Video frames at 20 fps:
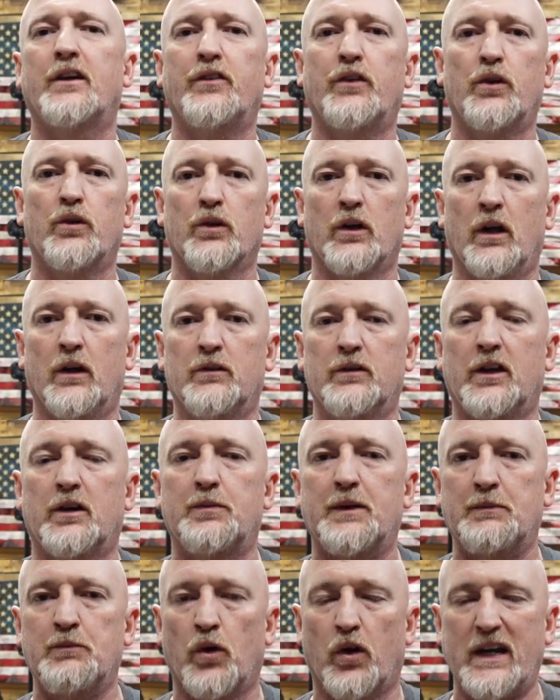give you a little
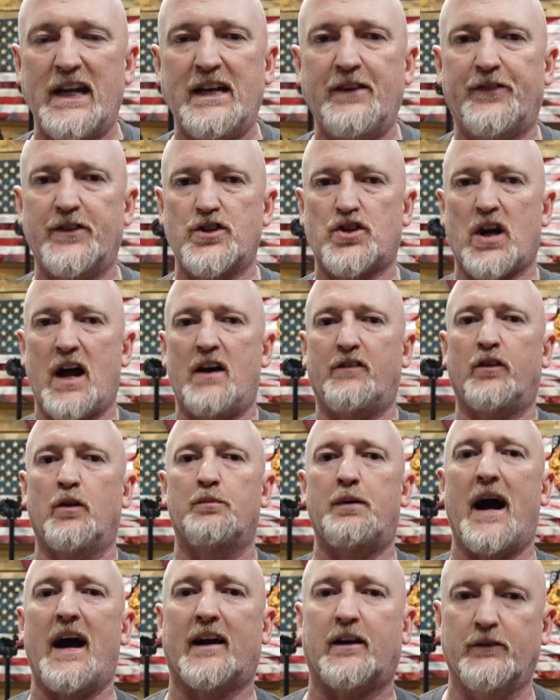bit more even travel
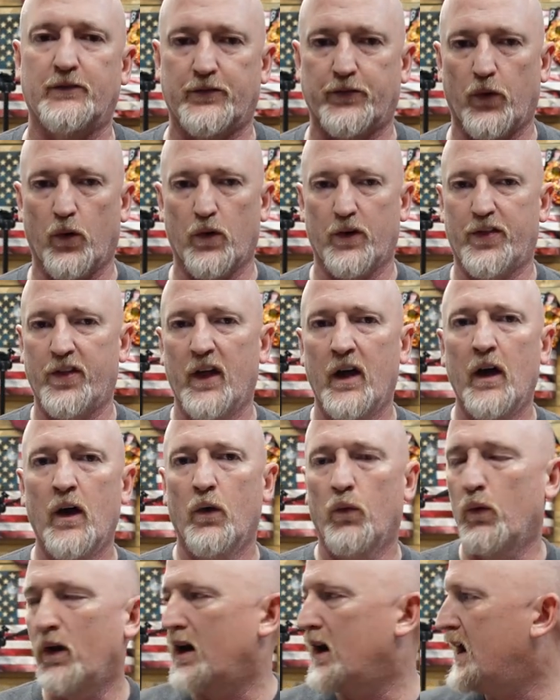back and forth,
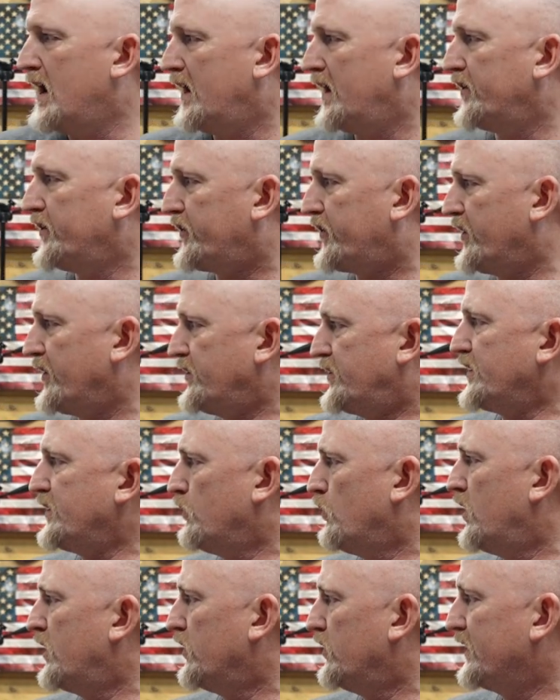whereas the
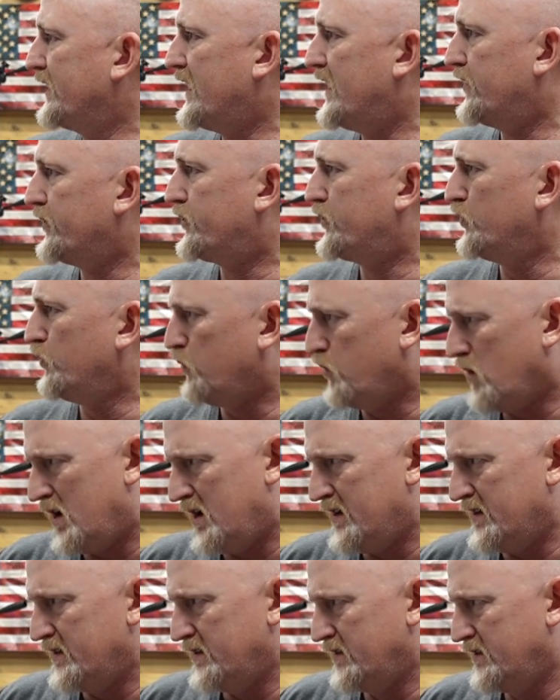D1 only has
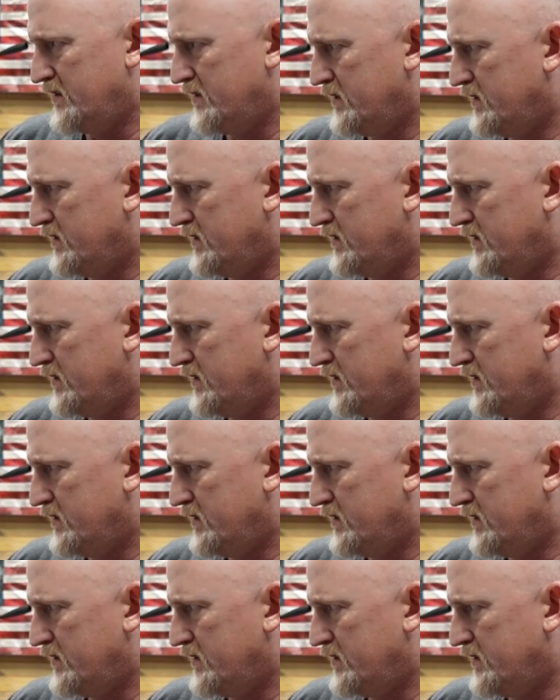one.